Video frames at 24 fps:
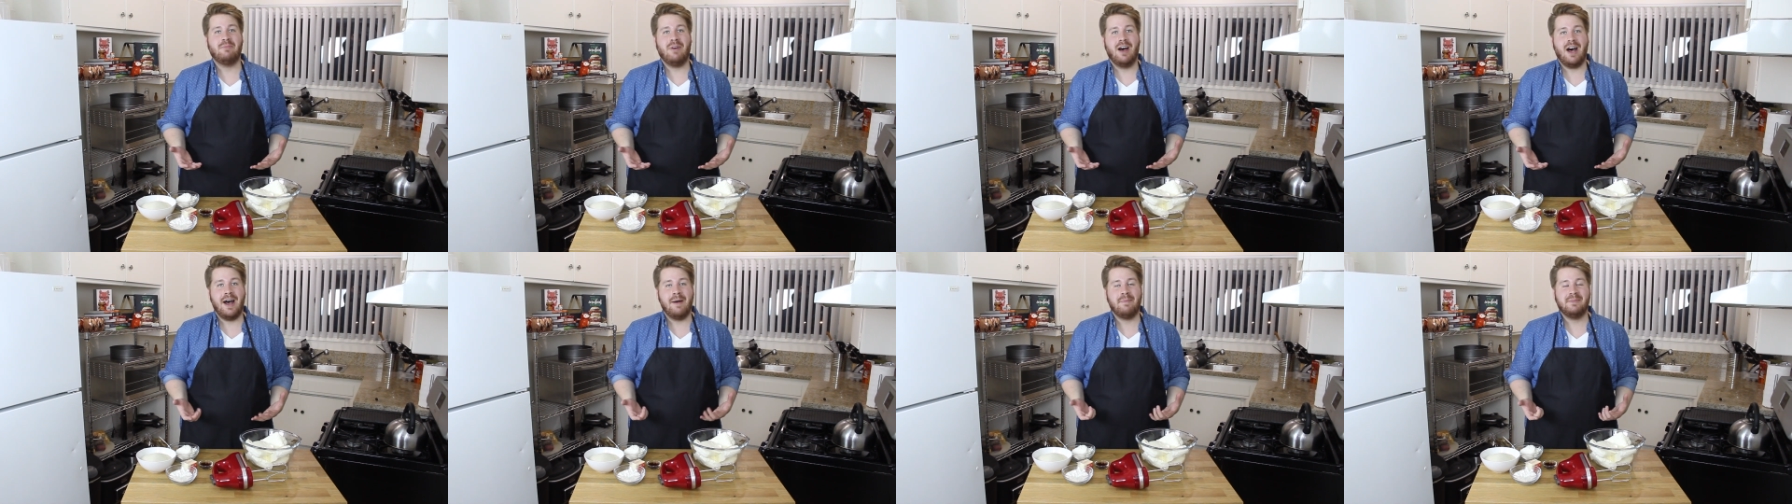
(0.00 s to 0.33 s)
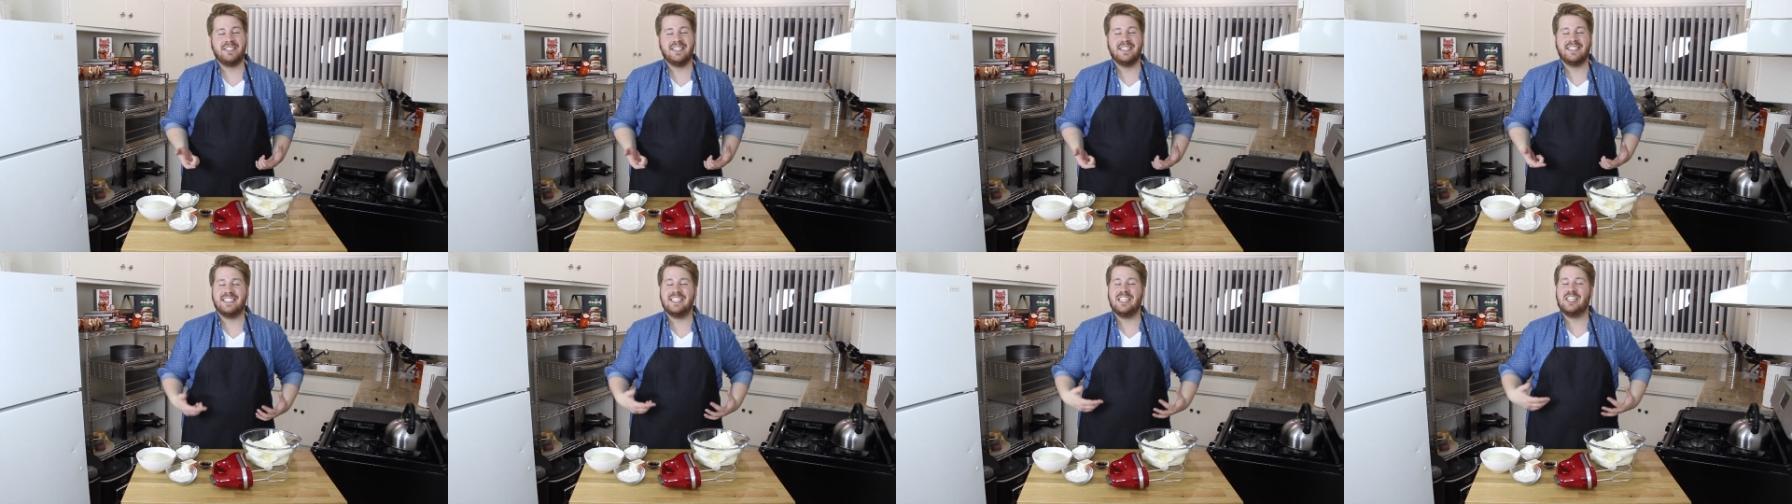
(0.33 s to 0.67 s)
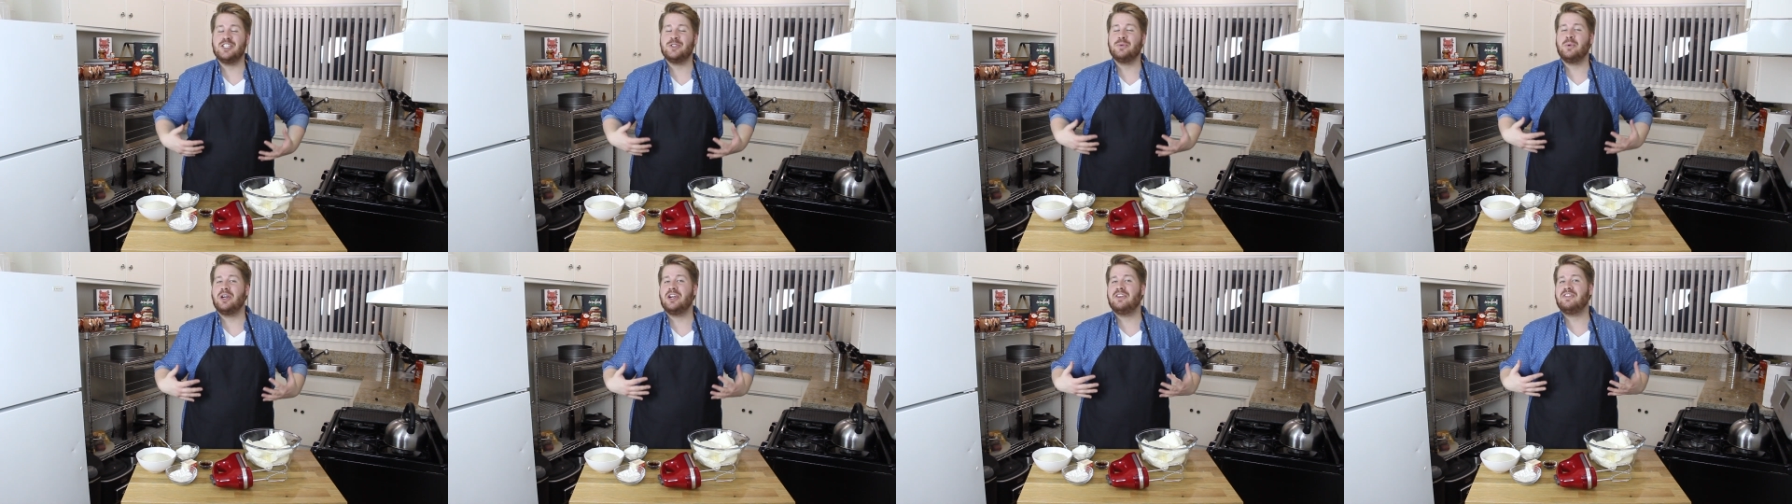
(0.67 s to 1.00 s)
mom since it
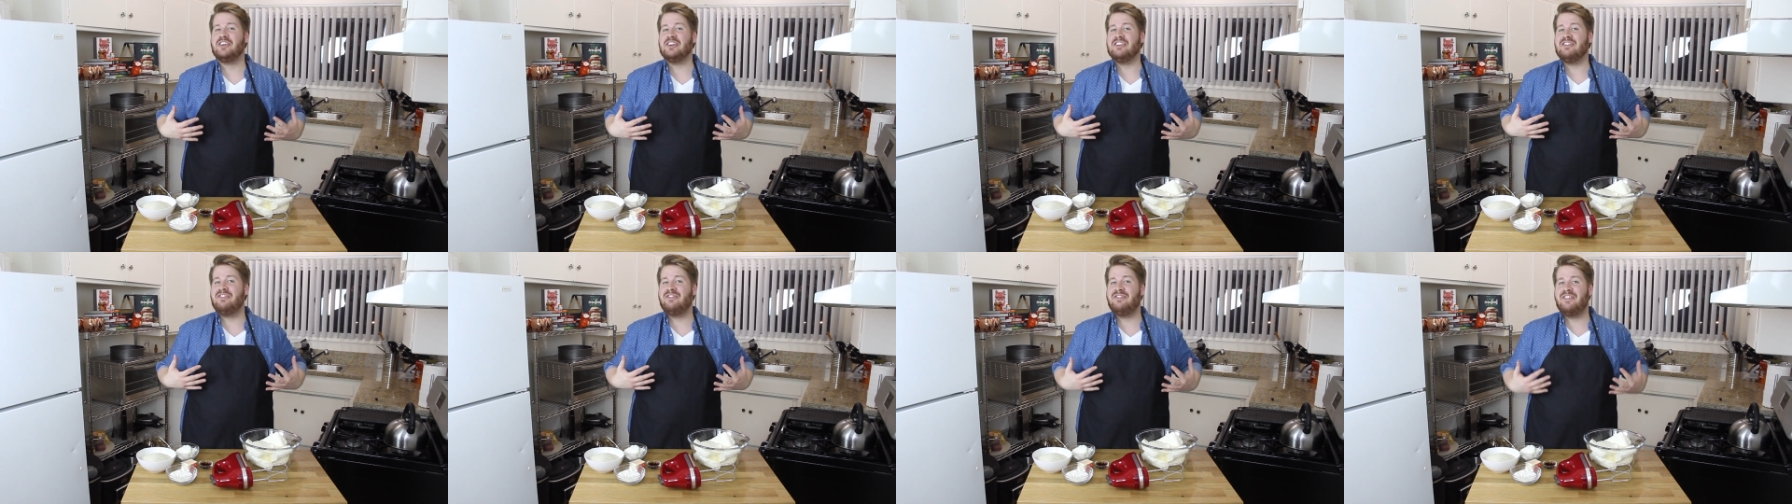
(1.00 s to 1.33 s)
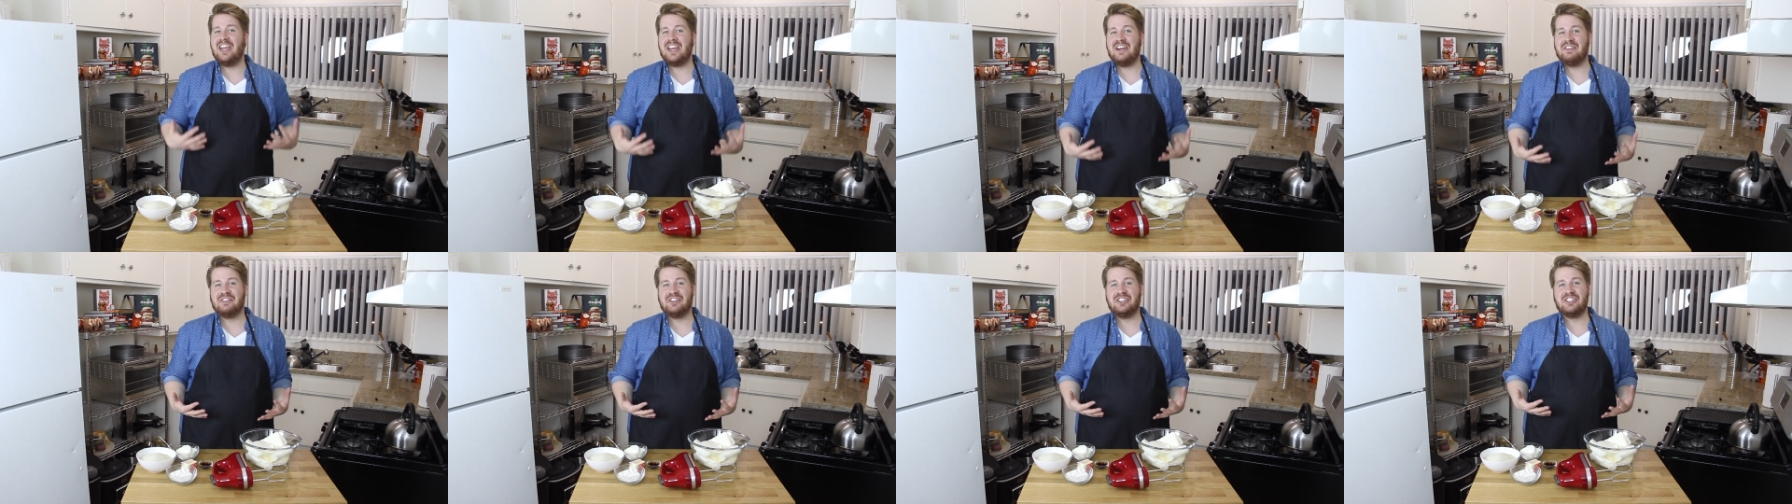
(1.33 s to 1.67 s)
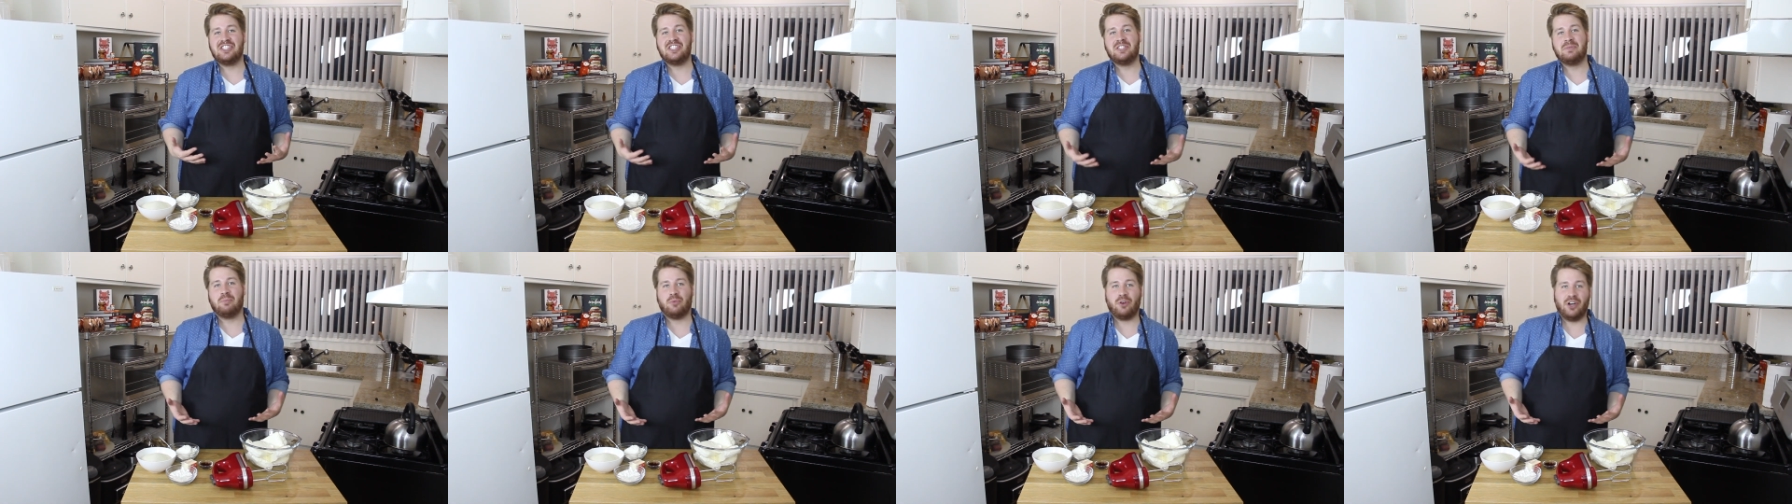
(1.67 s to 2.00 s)
is one of her favorite
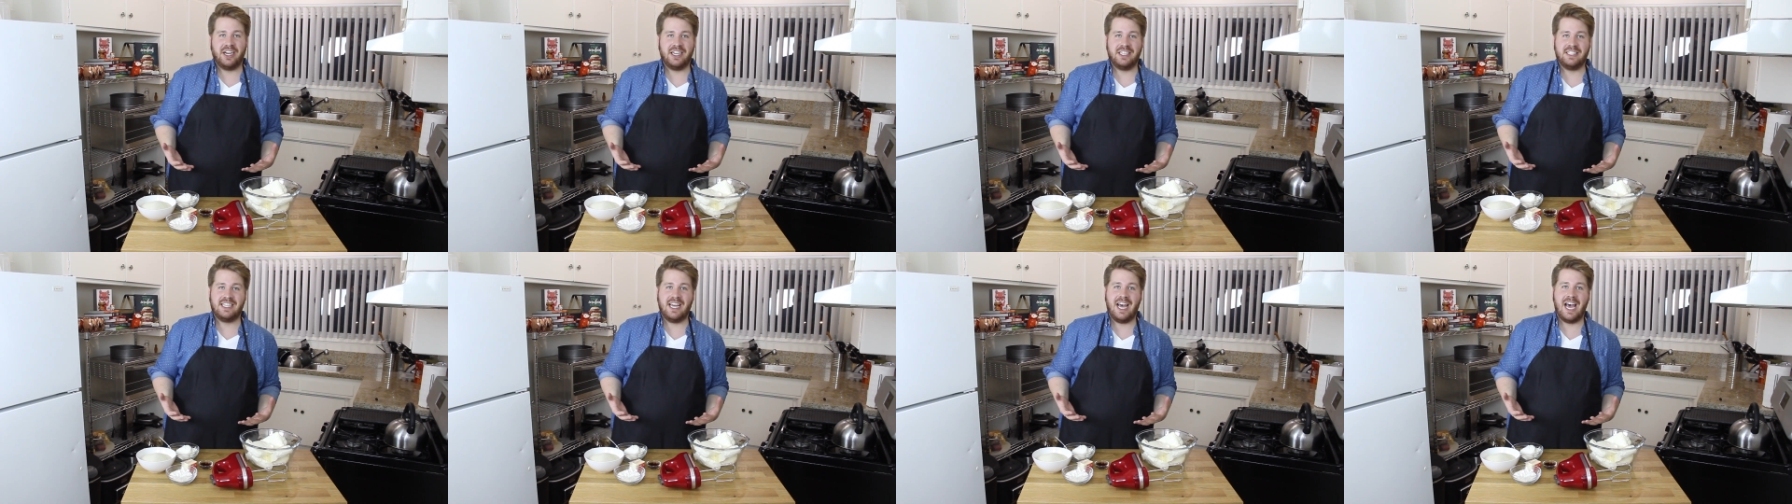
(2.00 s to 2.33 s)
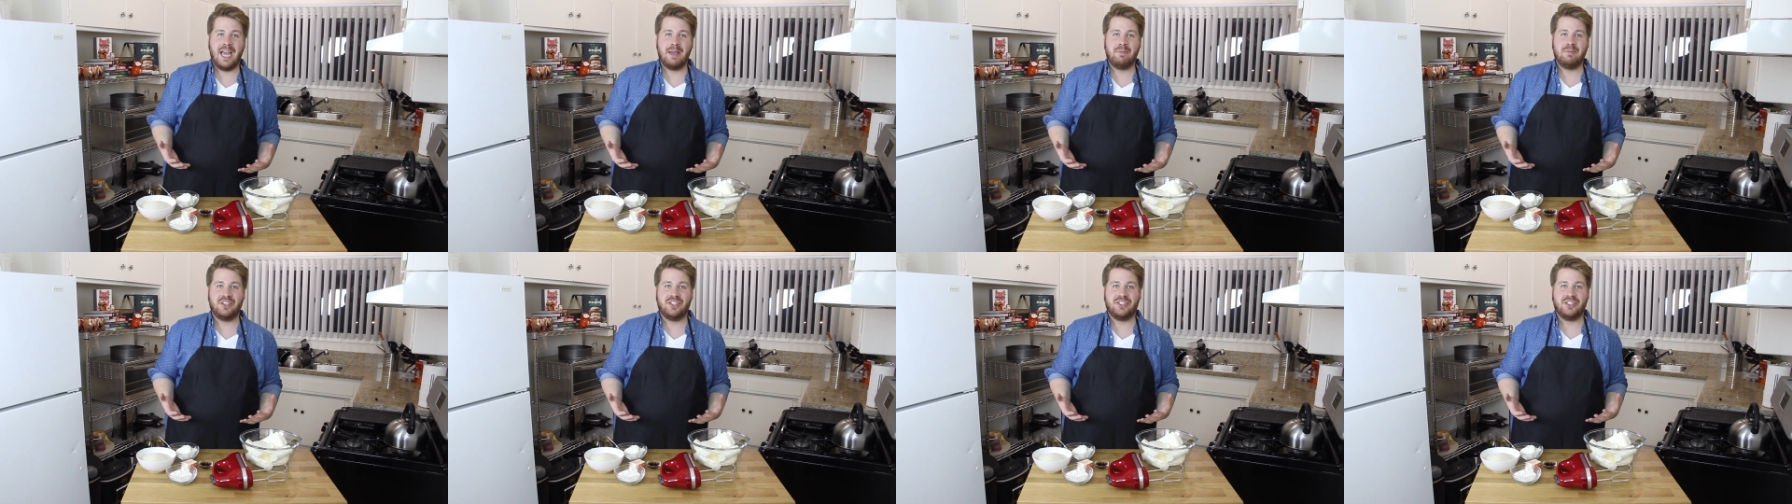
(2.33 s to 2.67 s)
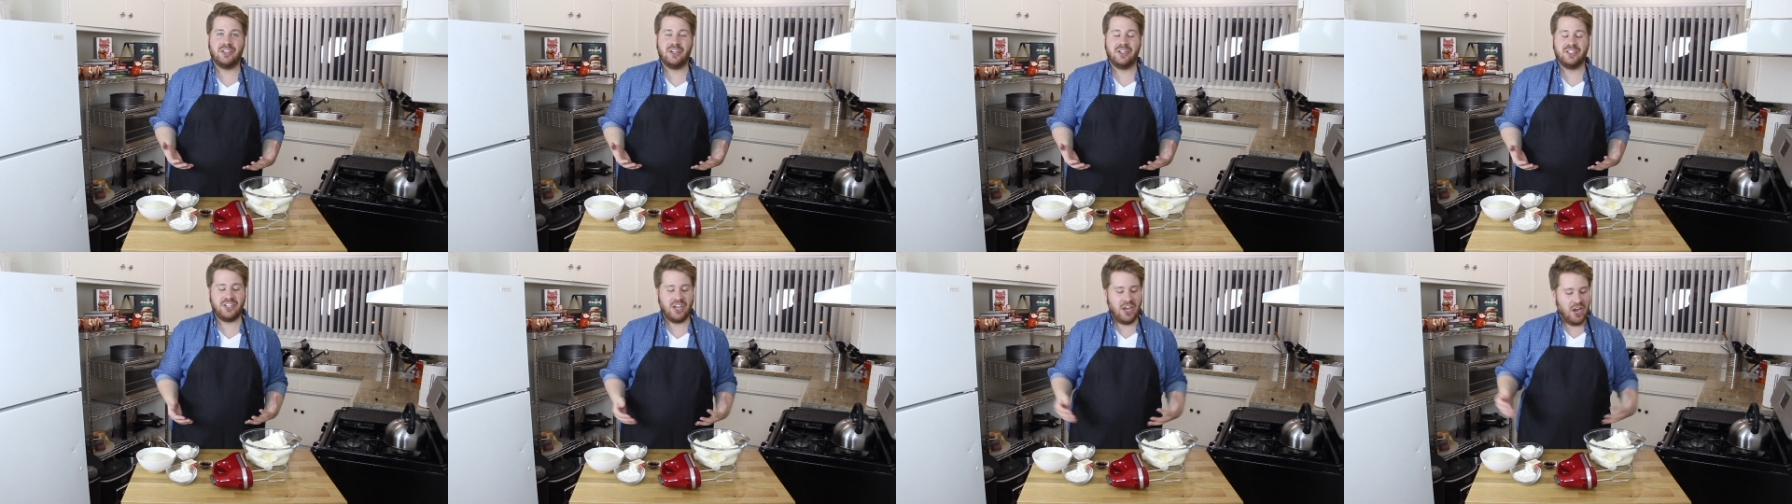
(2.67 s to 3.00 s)
springtime
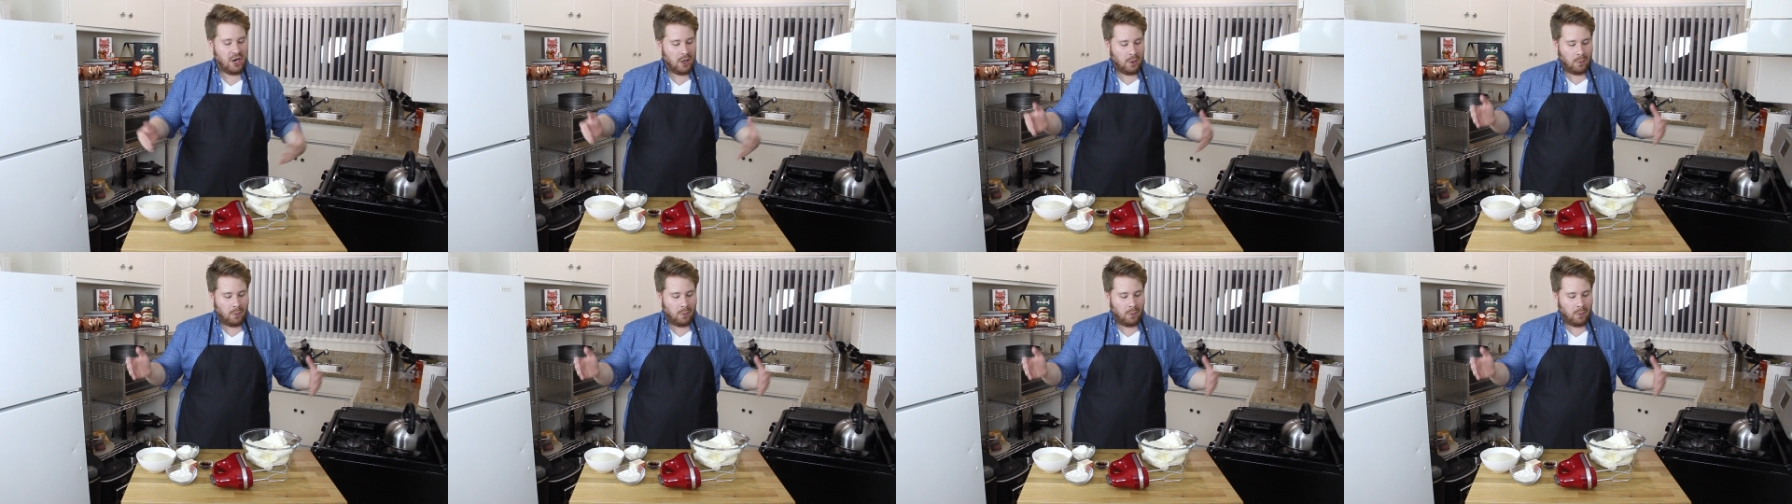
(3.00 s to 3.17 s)
desserts.